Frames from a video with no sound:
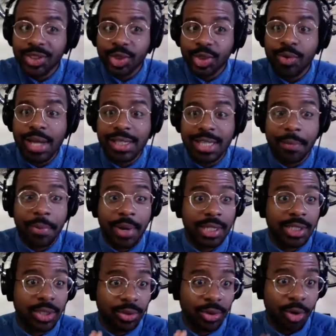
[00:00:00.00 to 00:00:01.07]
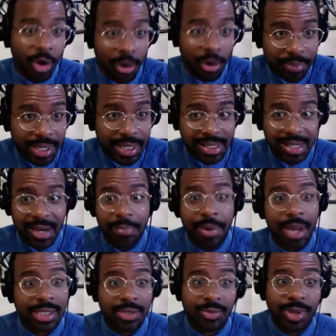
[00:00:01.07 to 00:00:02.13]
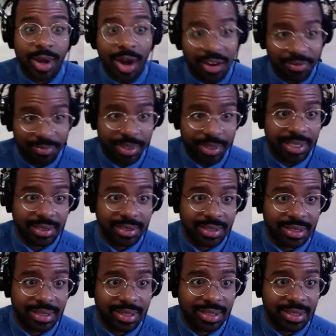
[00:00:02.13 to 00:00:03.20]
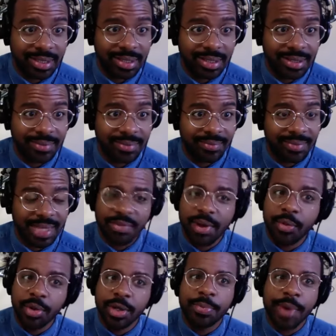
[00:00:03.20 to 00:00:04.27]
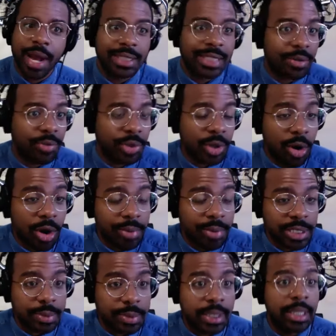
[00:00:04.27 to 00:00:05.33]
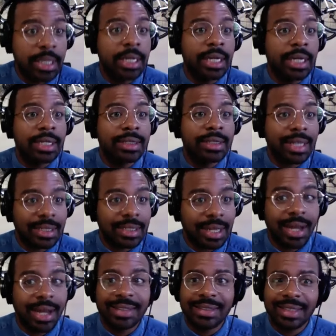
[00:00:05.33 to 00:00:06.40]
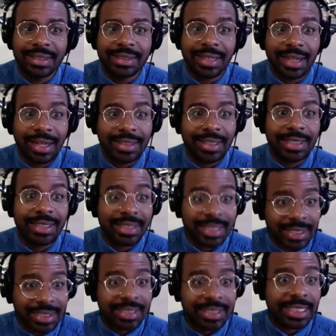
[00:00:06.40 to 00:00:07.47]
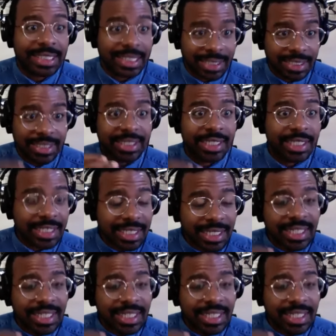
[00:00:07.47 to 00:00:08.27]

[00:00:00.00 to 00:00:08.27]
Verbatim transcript: two ways. I practice on on beats and I practice with off beats. If I were to practice that with on beats, would be dun ah dun da da da da da da da da da